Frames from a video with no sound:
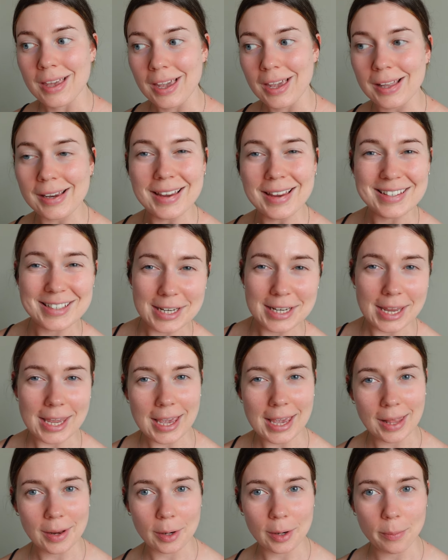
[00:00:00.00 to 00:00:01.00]
you need to
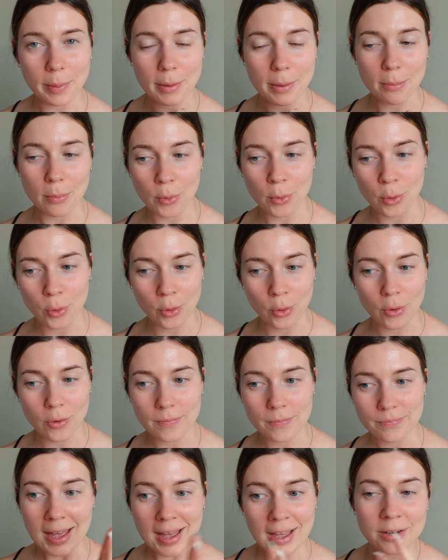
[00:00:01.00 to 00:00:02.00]
eat a little bit
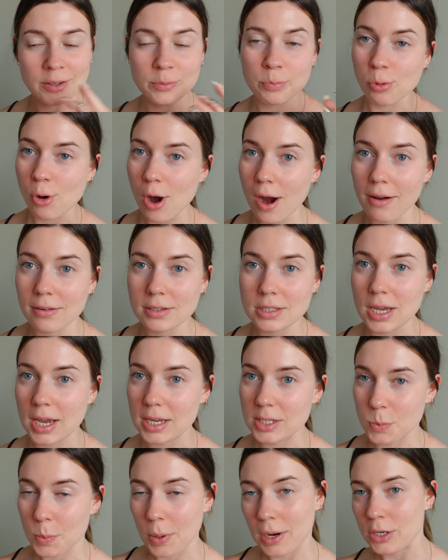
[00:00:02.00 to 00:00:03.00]
more and
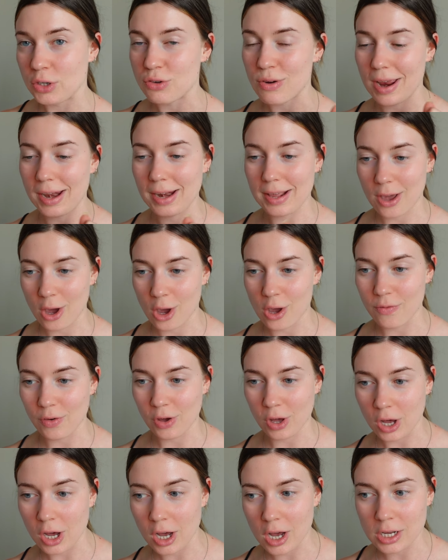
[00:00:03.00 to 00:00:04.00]
prioritize weight training over
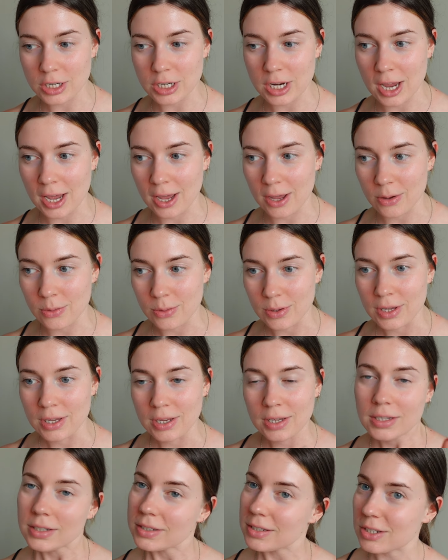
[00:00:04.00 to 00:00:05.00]
cardio
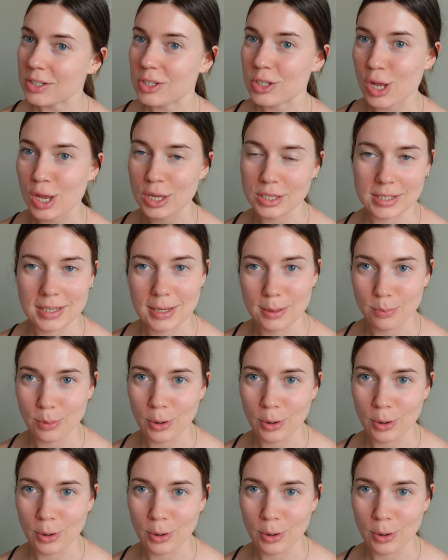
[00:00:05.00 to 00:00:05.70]
to start seeing